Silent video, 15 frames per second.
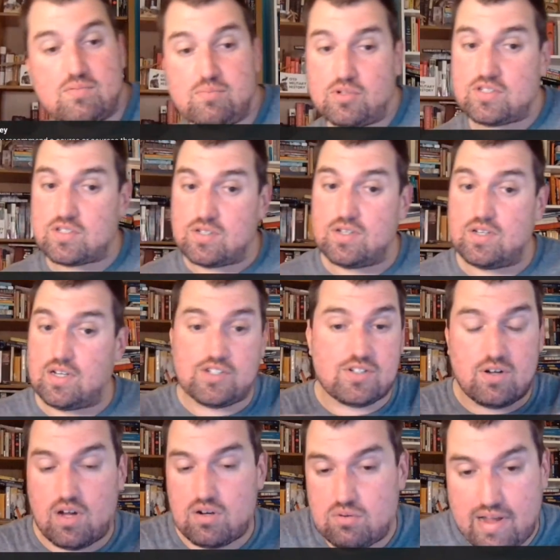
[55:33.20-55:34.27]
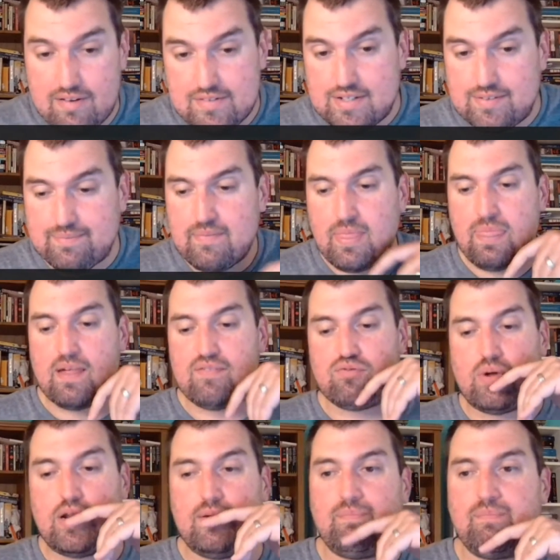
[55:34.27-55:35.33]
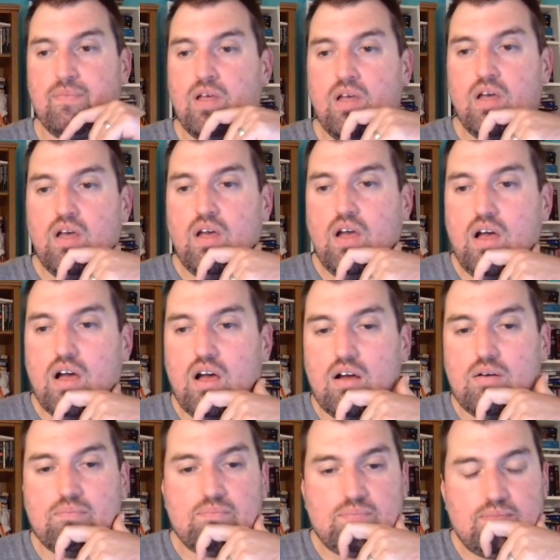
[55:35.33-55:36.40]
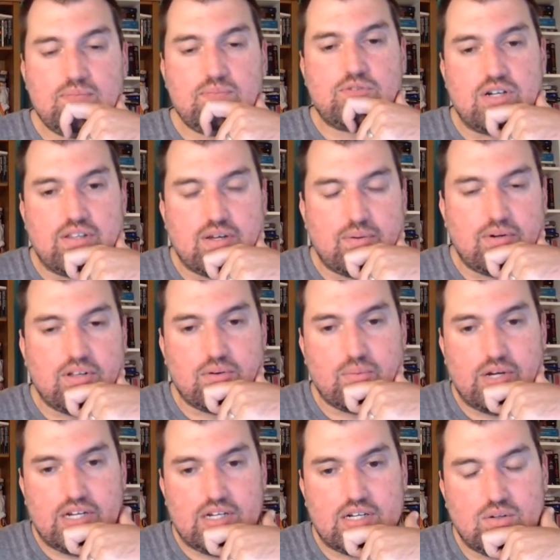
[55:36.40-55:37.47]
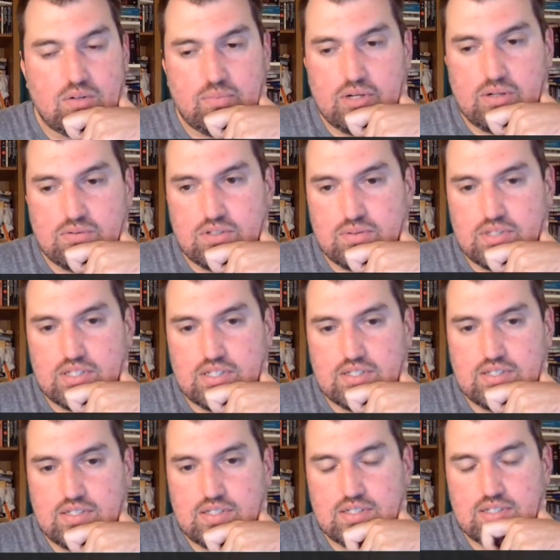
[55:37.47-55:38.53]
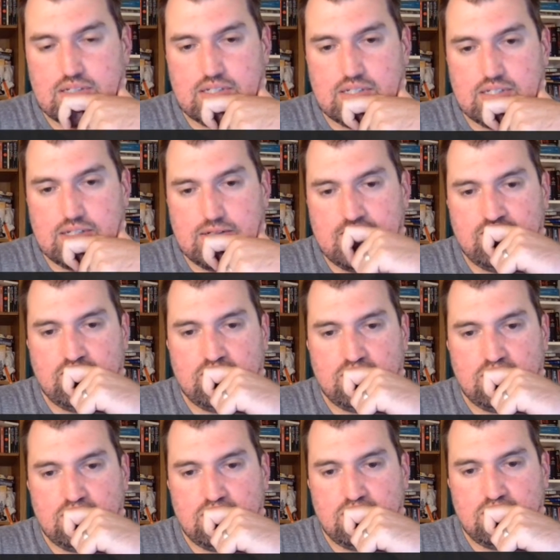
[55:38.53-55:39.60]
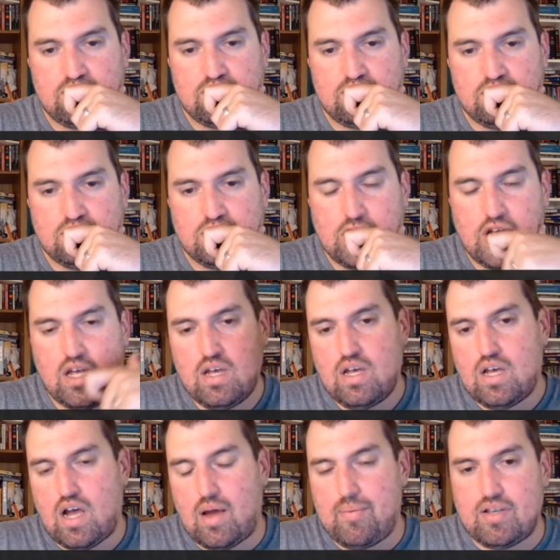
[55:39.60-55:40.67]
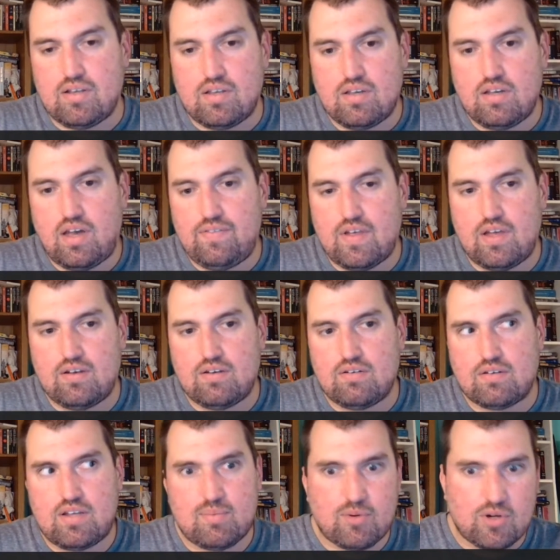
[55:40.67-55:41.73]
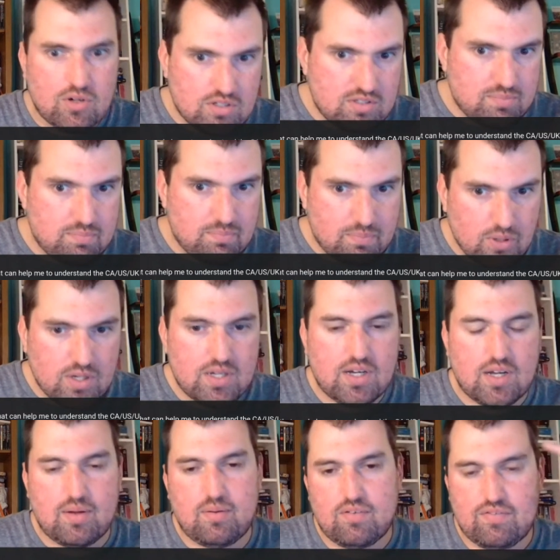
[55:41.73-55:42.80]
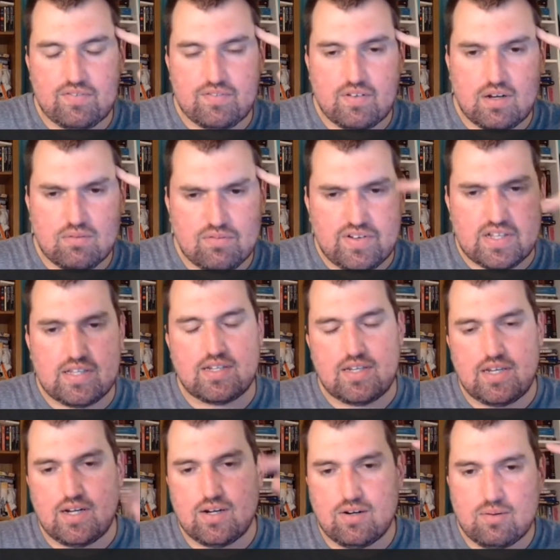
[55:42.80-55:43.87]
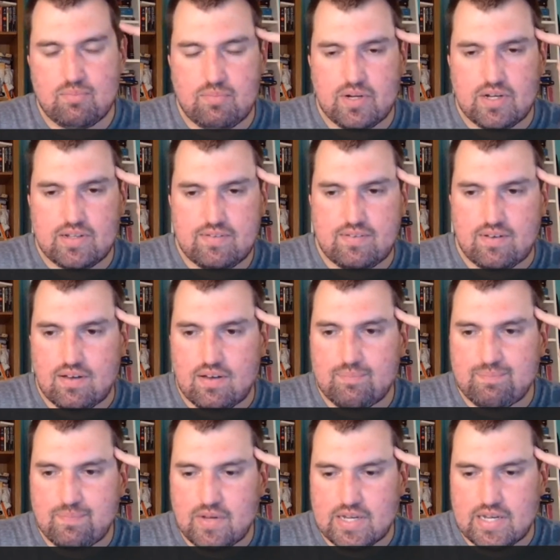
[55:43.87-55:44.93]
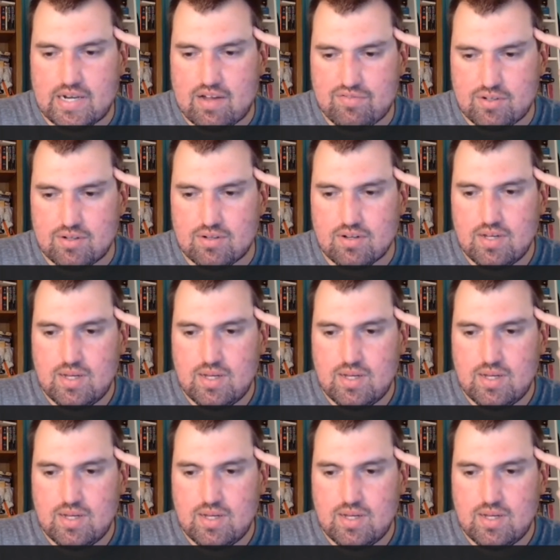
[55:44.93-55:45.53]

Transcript: book's good. I don't have it. Never read it. I'm trying to think what other way to go about doing this. And then Tim Cook's book, I don't know if I linked it here, but I can after.